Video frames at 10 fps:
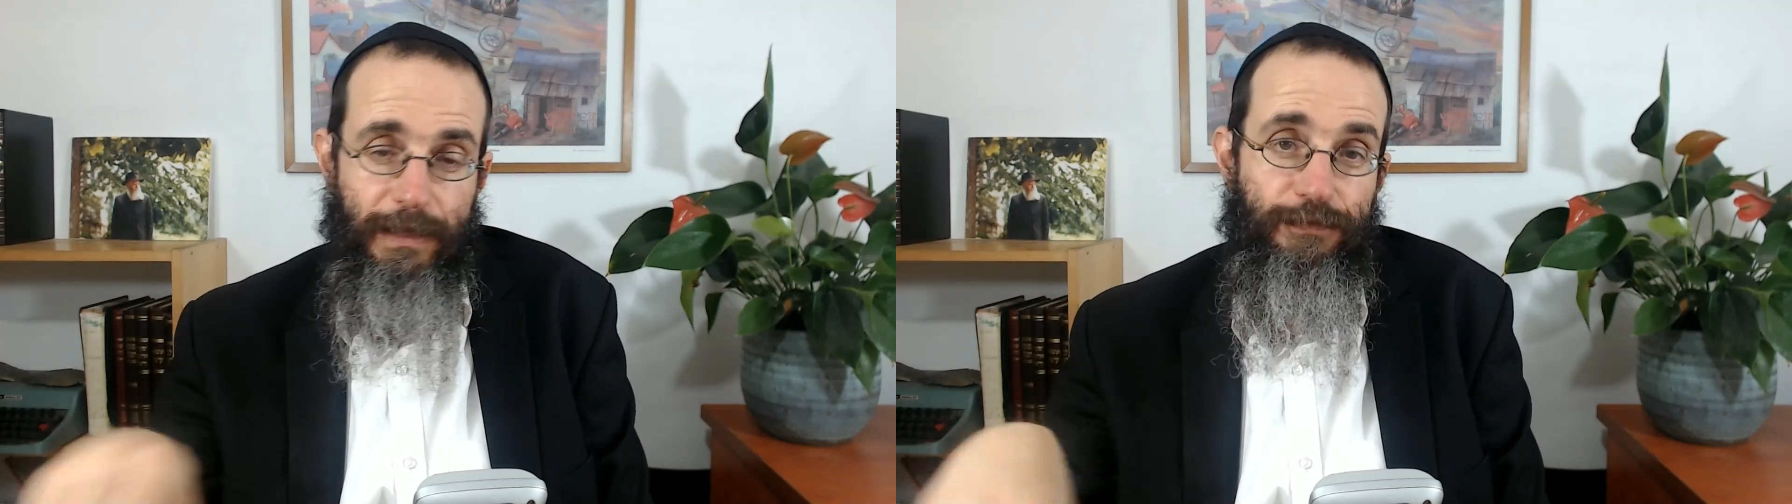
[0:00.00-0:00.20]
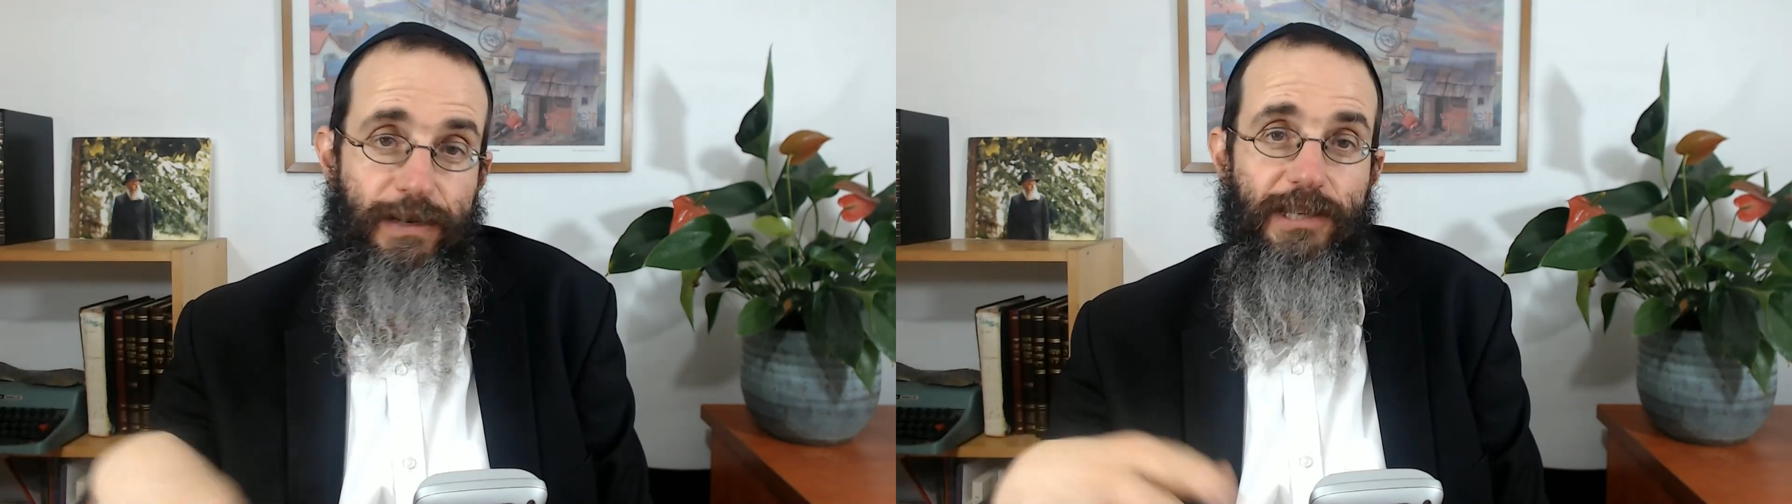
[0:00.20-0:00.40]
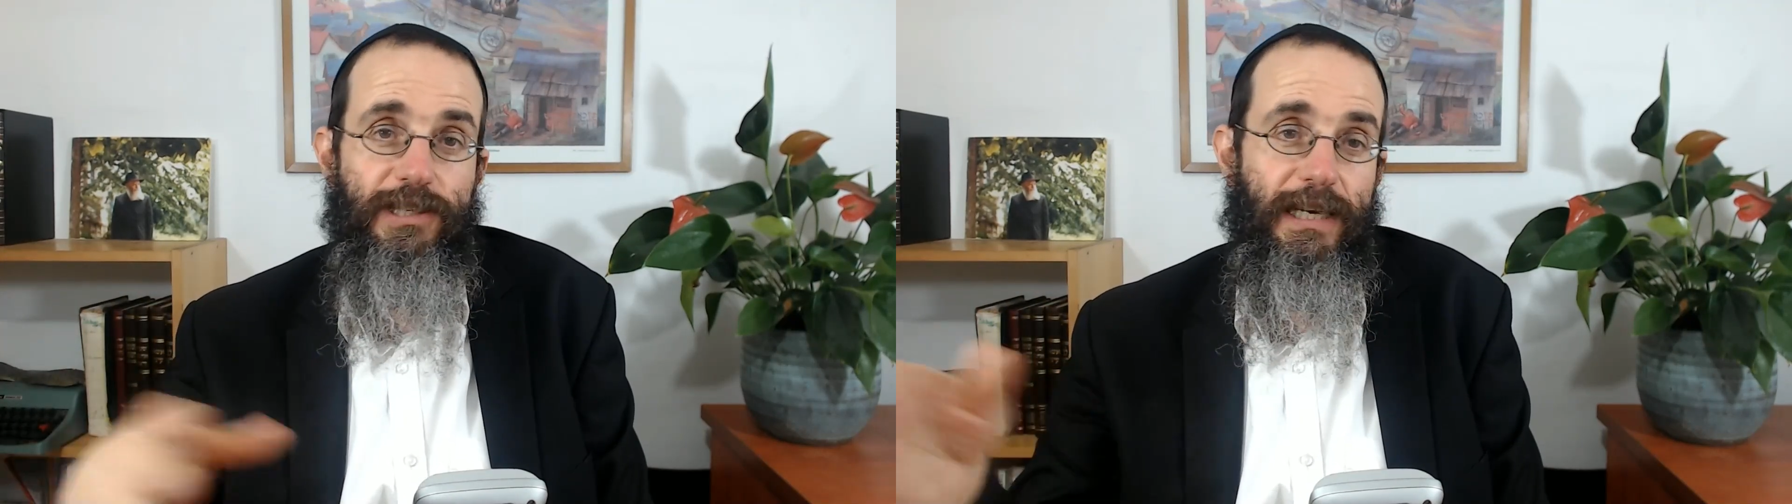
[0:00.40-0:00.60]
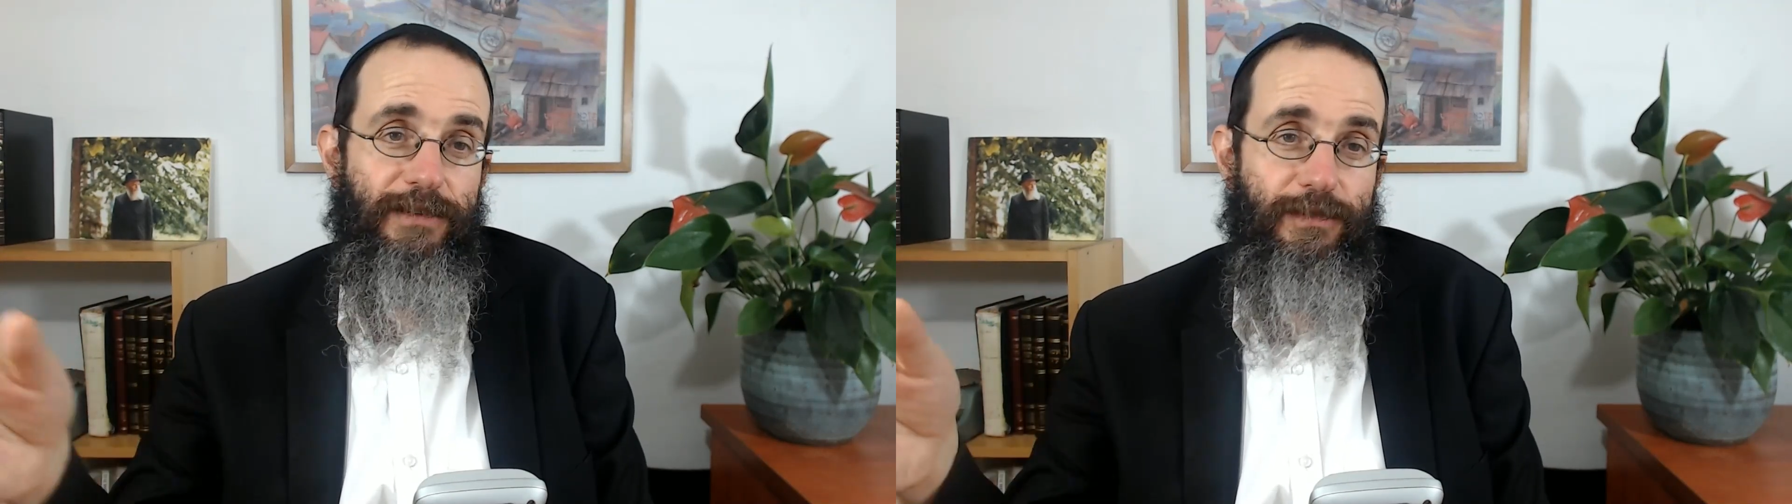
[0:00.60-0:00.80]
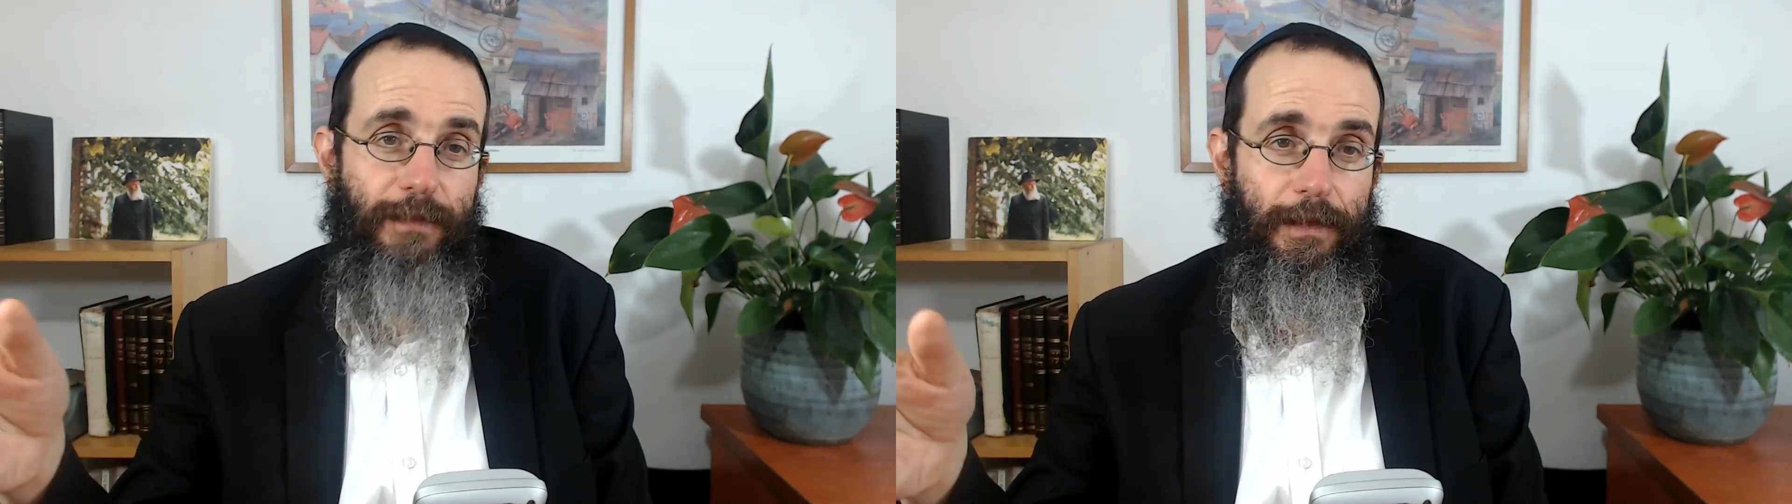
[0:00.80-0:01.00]

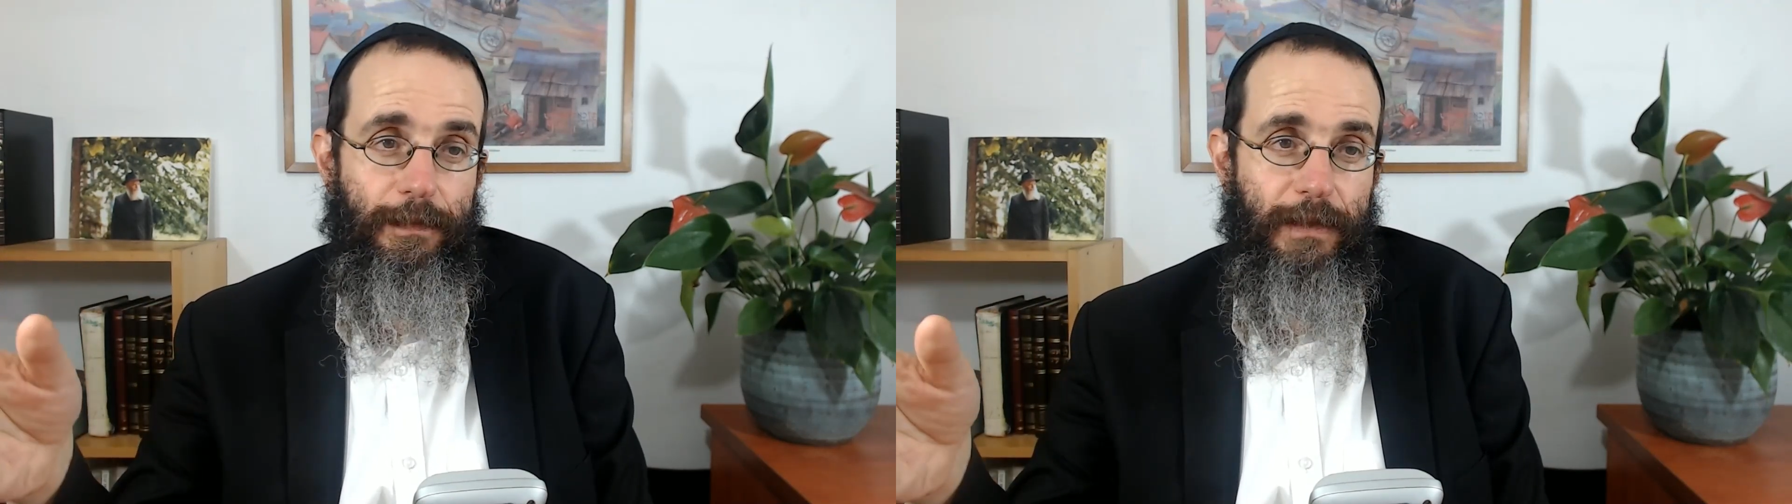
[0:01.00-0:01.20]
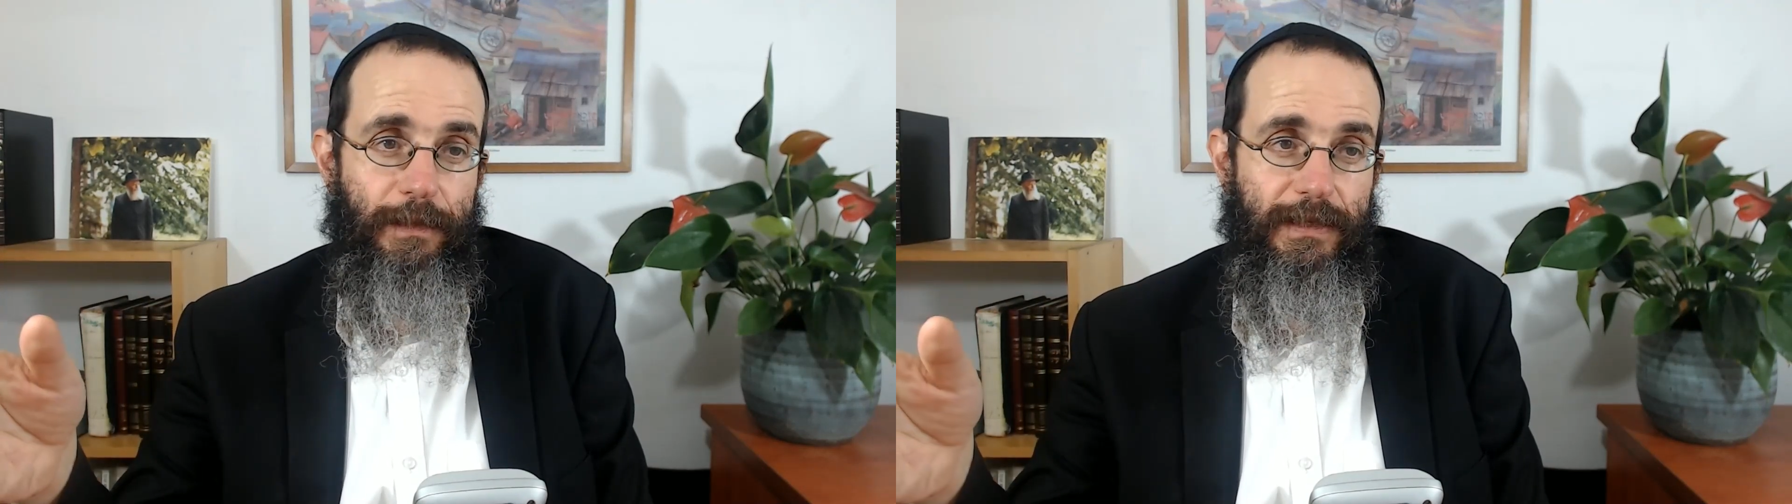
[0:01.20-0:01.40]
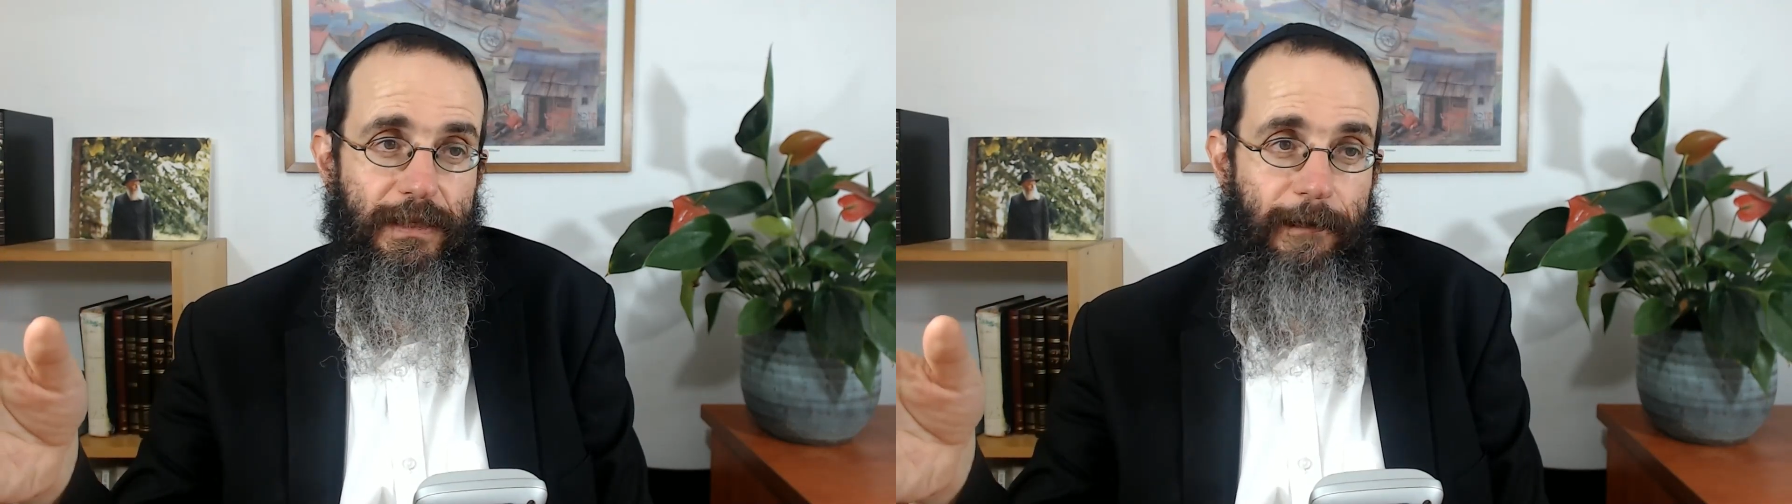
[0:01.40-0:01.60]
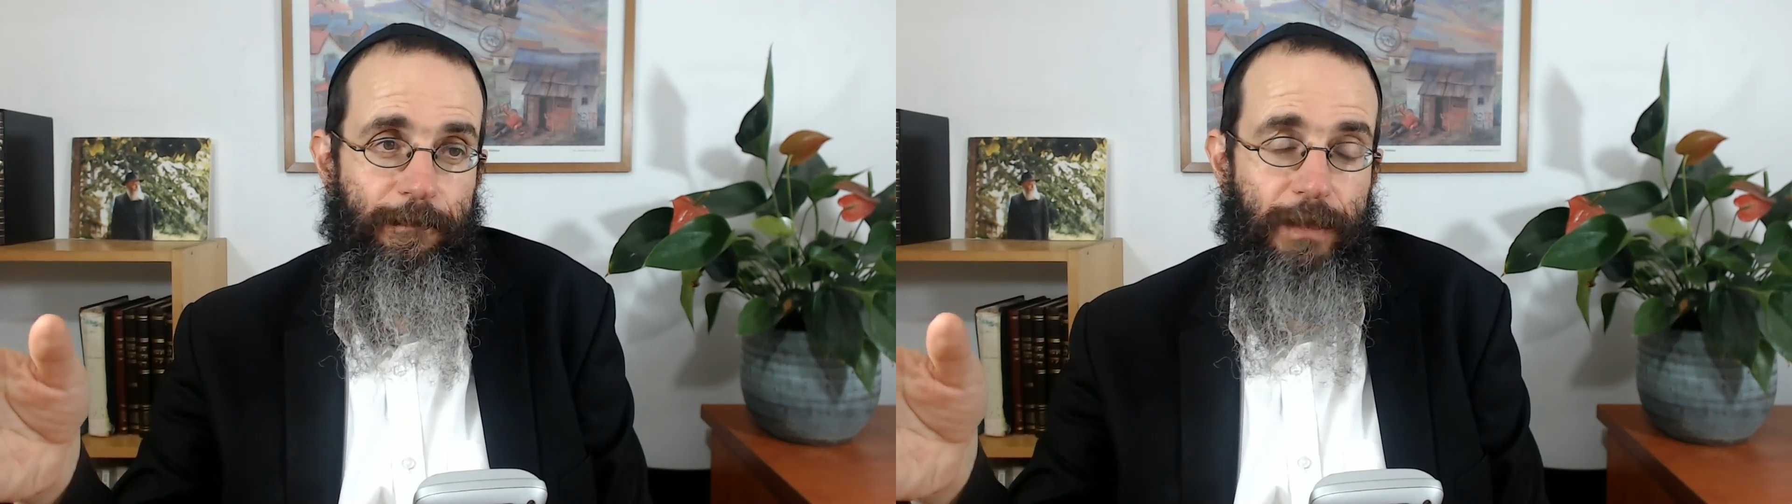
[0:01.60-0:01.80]
differentiated from other peoples.